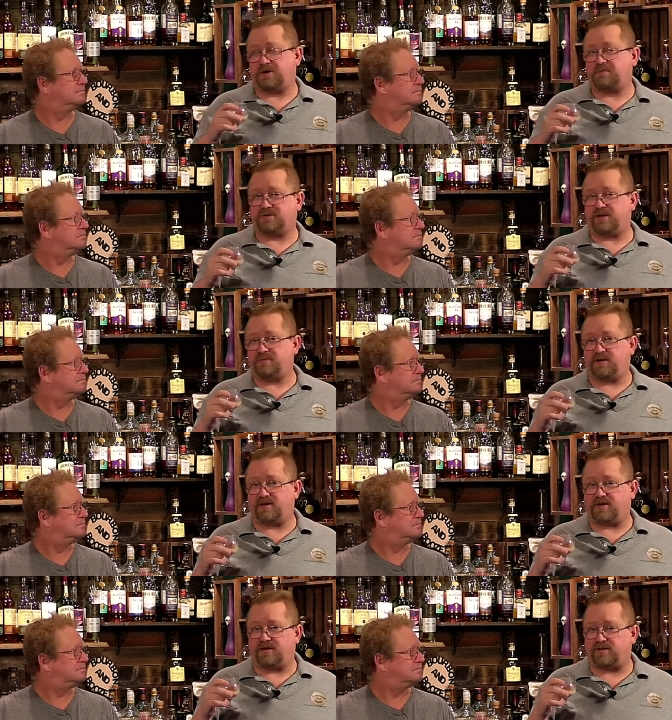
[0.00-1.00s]
Speaker 1: bourbon cream
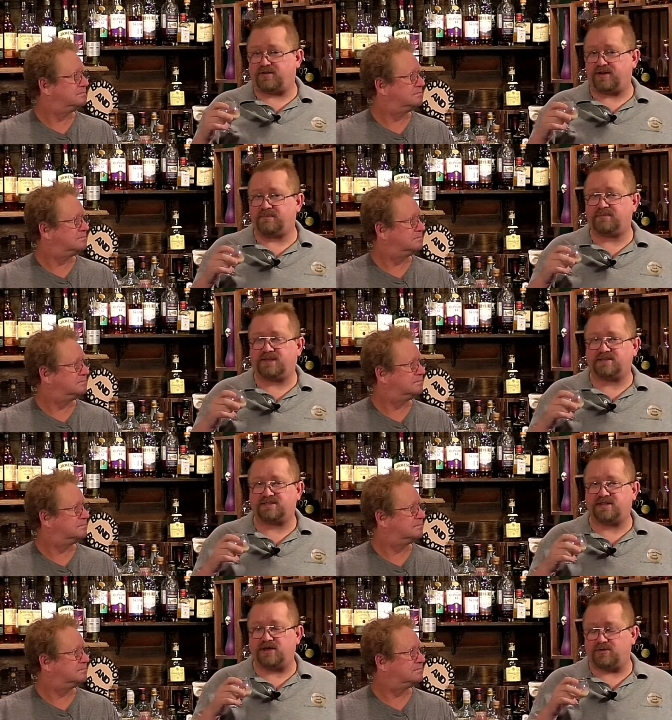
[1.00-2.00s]
or, or cream? Let
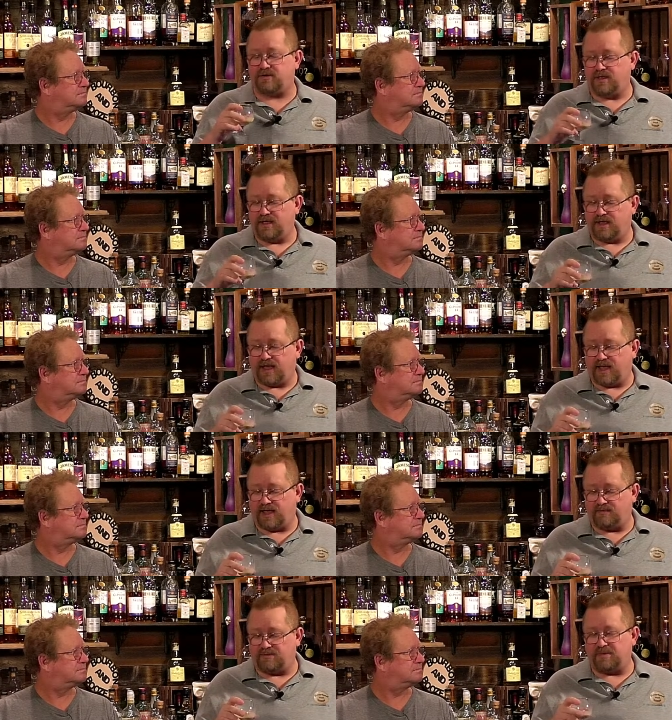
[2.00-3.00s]
us know.
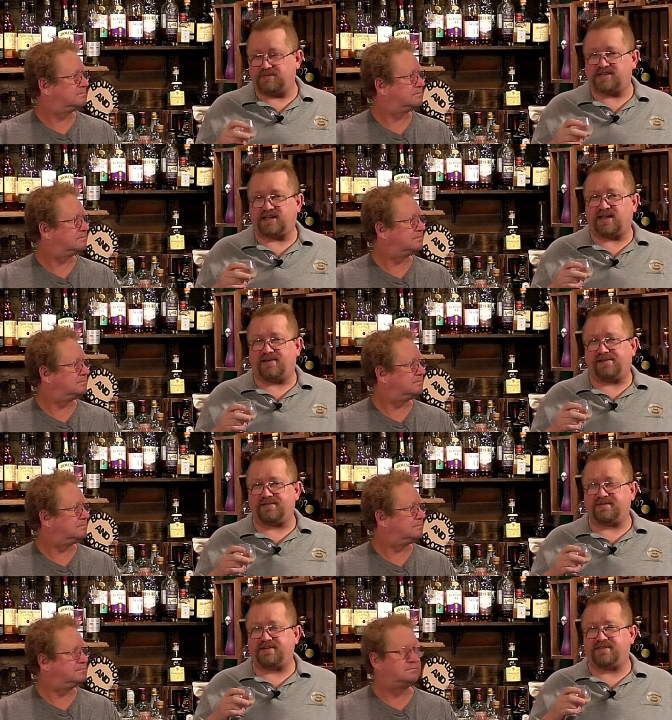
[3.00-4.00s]
And remember, check out
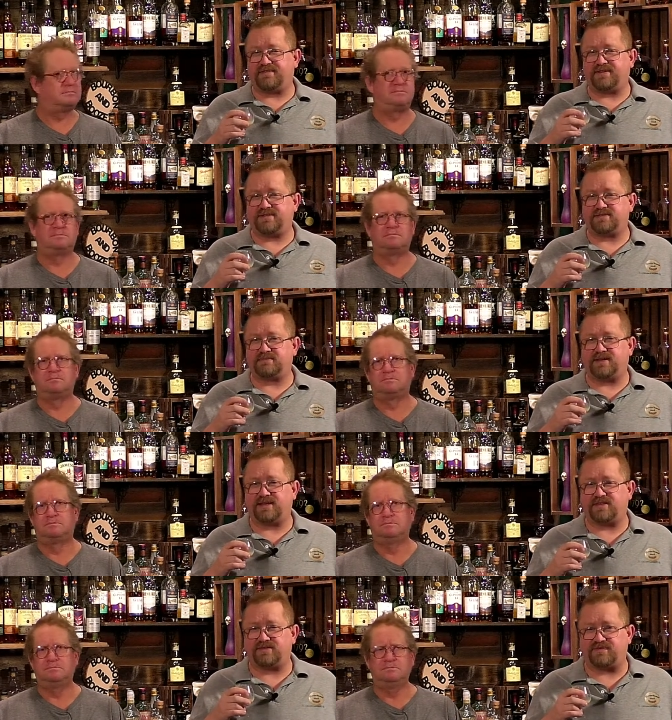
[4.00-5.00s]
all of our other videos
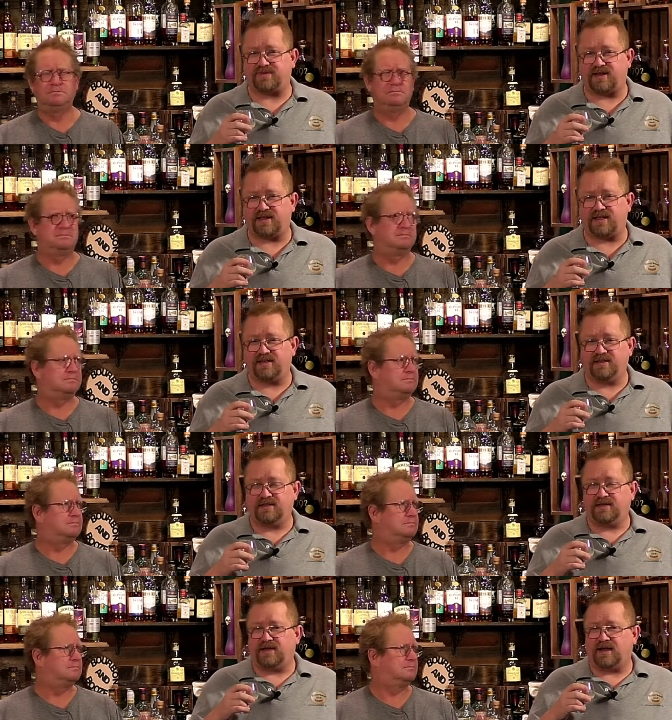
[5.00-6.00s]
Monday through Friday.
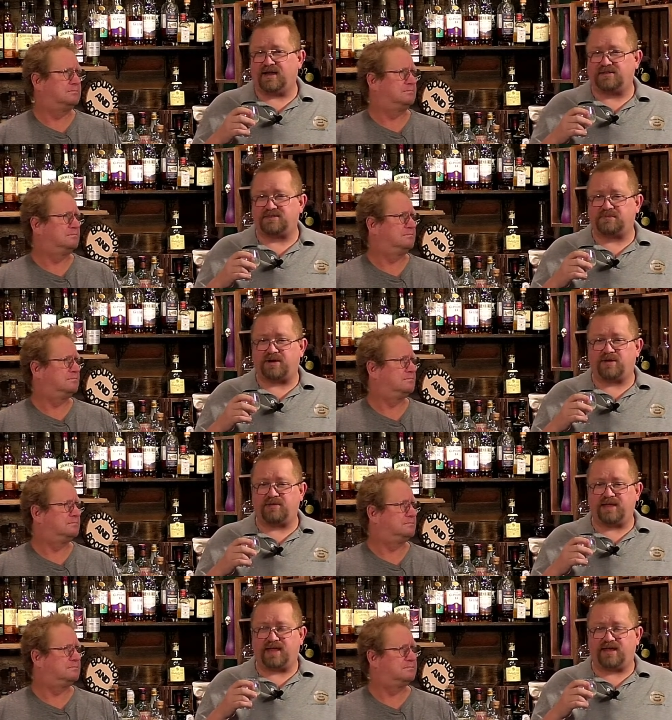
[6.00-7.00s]
Uh, tomorrow
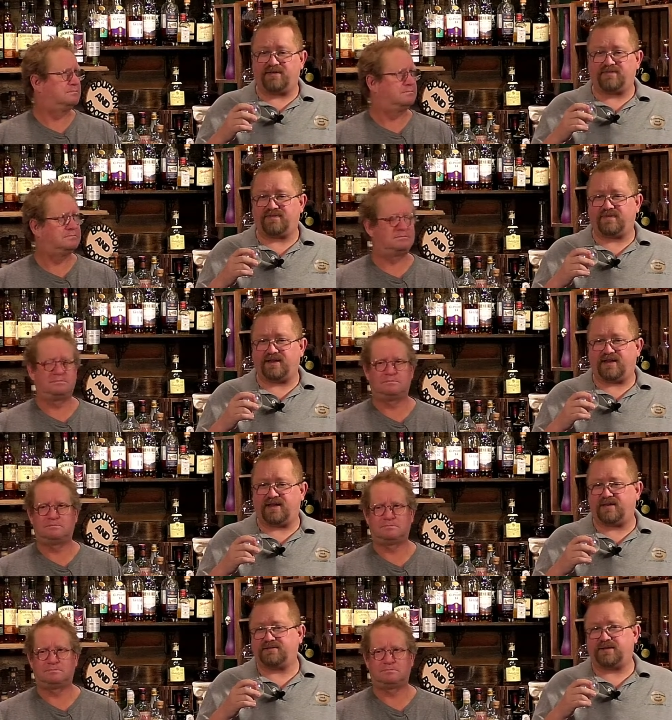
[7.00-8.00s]
we have
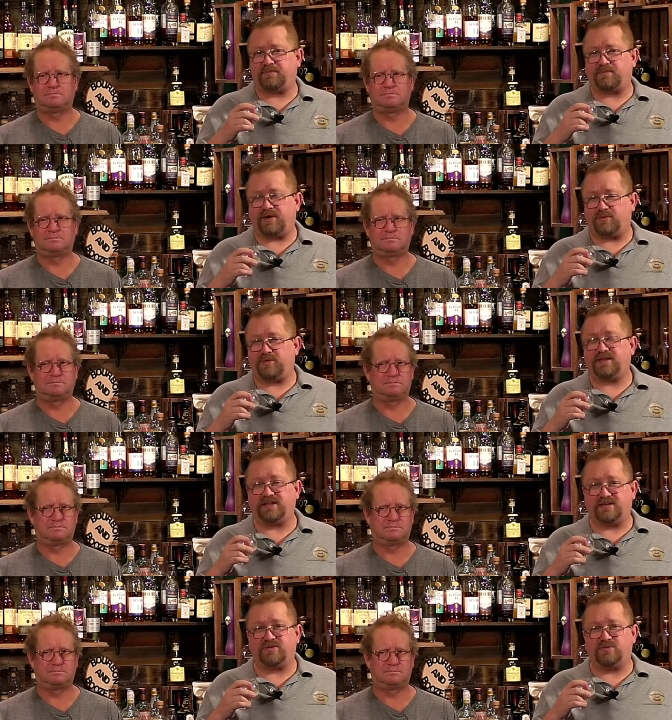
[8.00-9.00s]
uh, a really
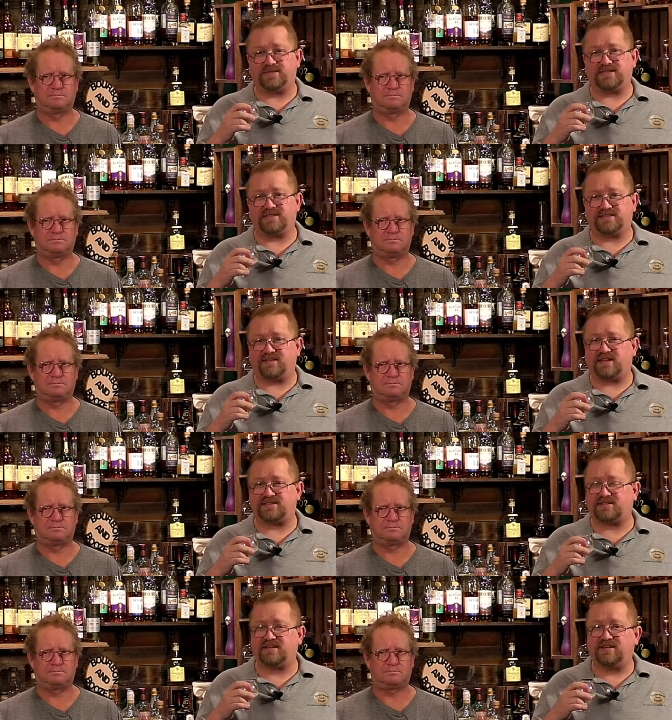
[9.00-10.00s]
good whiskey
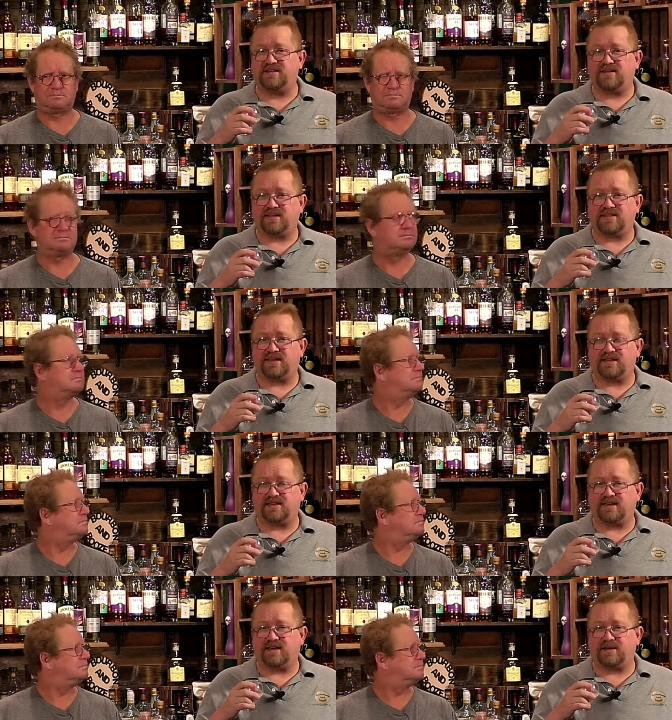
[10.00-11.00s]
selection
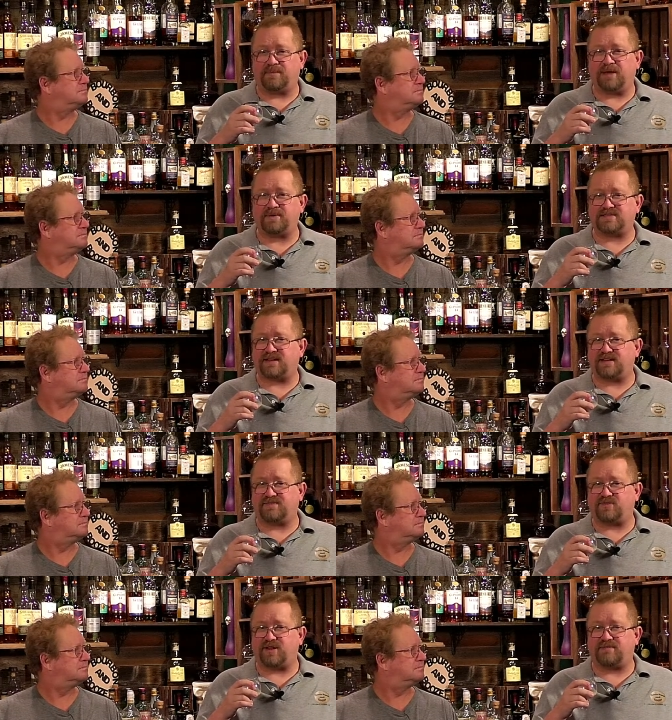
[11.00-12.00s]
that um, I'm
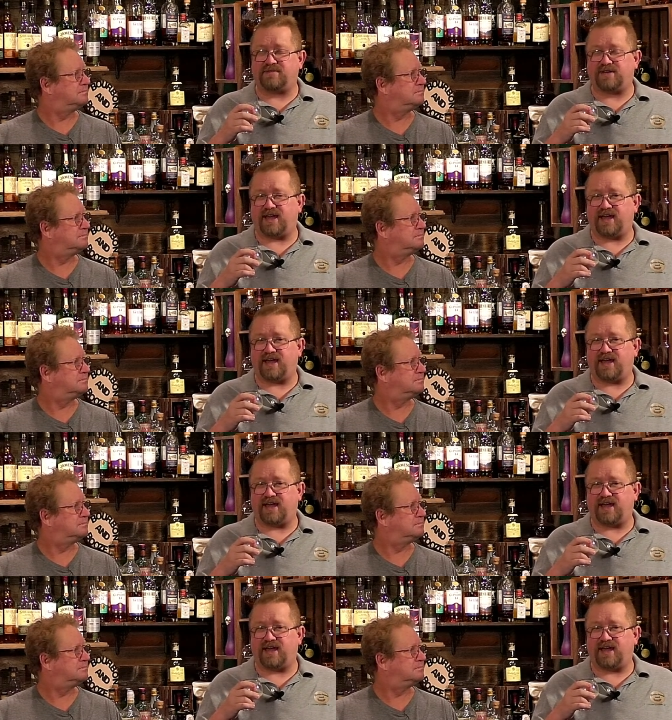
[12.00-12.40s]
excited for, I've never